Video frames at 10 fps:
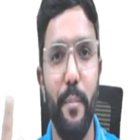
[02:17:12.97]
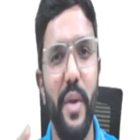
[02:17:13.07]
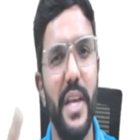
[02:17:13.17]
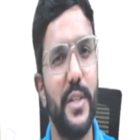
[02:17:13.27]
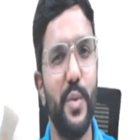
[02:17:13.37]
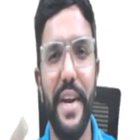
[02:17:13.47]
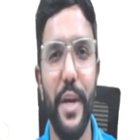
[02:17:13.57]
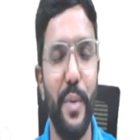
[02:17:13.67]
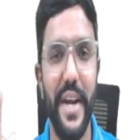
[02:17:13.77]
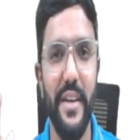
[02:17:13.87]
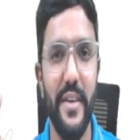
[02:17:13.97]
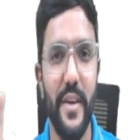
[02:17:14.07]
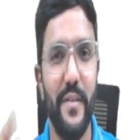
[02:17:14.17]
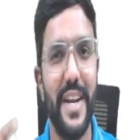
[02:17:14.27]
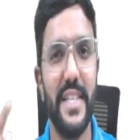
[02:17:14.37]
B is 2020,
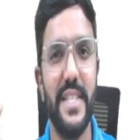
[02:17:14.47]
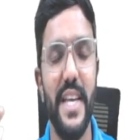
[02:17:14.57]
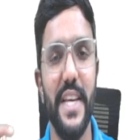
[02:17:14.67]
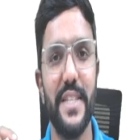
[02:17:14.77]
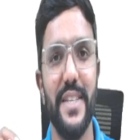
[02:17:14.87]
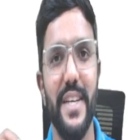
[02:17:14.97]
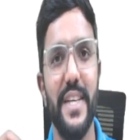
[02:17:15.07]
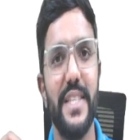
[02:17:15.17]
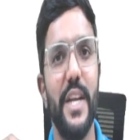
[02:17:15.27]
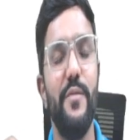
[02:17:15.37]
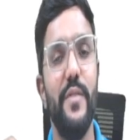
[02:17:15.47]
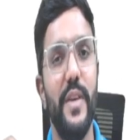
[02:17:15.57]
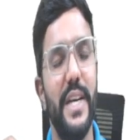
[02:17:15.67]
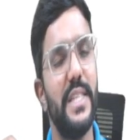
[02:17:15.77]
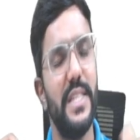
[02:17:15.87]
whereas C is, sir,
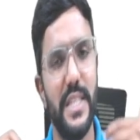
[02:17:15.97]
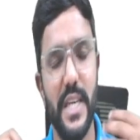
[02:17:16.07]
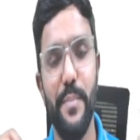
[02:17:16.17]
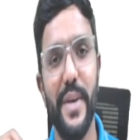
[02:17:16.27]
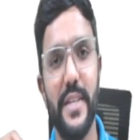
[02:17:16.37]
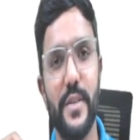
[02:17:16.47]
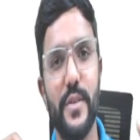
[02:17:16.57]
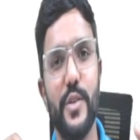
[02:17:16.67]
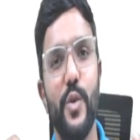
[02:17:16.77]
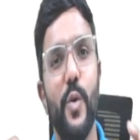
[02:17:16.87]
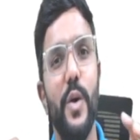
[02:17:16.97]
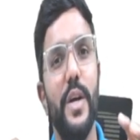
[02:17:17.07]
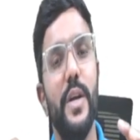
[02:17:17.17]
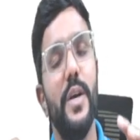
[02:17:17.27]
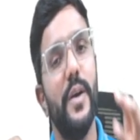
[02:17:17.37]
it is the cheapest. So
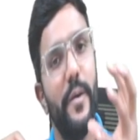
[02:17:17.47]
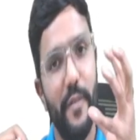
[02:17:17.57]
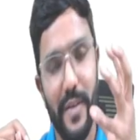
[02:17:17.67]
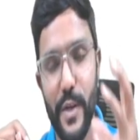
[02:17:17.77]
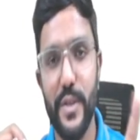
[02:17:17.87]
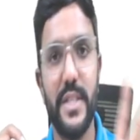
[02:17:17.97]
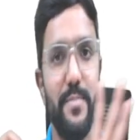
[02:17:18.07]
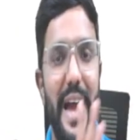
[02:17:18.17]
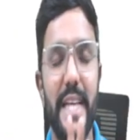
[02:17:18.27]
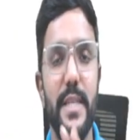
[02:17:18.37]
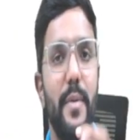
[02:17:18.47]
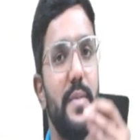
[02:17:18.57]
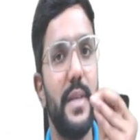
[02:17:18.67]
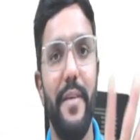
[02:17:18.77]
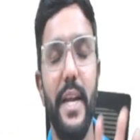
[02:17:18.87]
we will use maximum
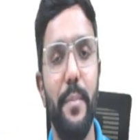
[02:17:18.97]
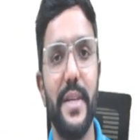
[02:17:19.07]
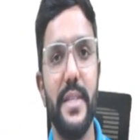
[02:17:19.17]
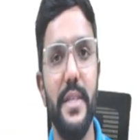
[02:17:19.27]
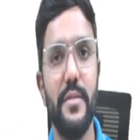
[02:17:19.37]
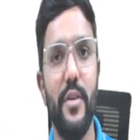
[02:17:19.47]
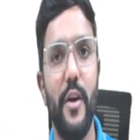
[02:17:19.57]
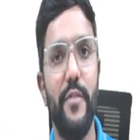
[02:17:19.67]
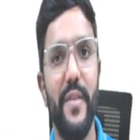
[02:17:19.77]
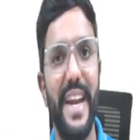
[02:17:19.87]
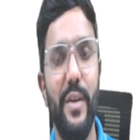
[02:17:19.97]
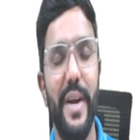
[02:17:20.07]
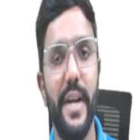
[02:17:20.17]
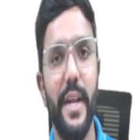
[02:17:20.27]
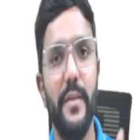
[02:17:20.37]
70% of our
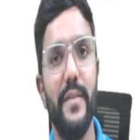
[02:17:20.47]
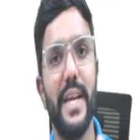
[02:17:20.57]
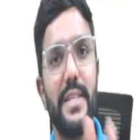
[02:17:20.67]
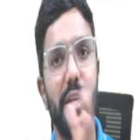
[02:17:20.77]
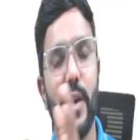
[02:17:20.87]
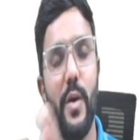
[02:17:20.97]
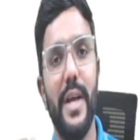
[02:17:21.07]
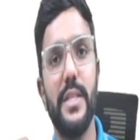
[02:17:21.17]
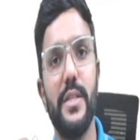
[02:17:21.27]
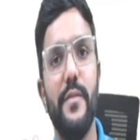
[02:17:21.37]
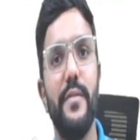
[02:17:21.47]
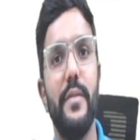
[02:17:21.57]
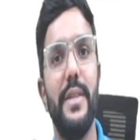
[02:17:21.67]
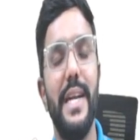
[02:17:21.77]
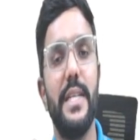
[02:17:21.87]
inventory, whereas the cost of
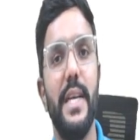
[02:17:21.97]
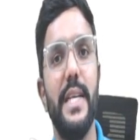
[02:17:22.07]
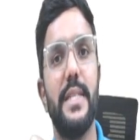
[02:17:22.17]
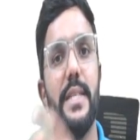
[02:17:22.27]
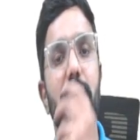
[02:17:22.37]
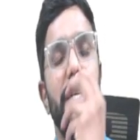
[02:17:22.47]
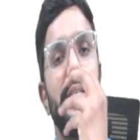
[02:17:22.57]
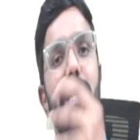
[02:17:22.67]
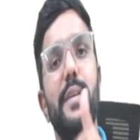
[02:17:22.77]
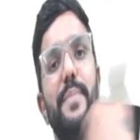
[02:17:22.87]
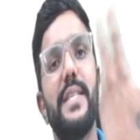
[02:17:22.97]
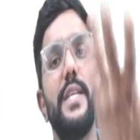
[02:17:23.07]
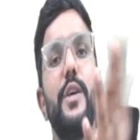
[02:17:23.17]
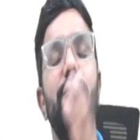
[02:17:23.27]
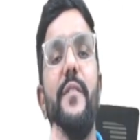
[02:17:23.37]
that is
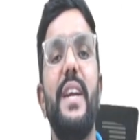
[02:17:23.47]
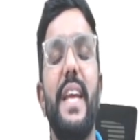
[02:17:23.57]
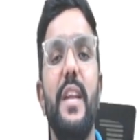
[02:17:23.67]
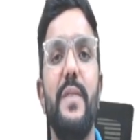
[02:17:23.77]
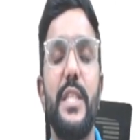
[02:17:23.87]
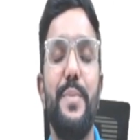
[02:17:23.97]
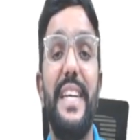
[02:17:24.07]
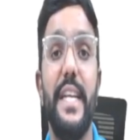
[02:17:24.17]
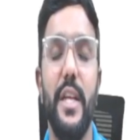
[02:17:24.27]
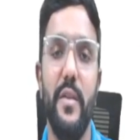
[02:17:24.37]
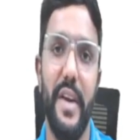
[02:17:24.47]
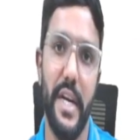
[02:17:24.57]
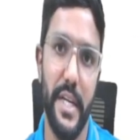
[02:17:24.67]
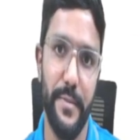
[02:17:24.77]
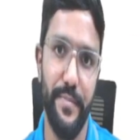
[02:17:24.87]
10% of our investment in
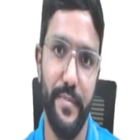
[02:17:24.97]
inventory.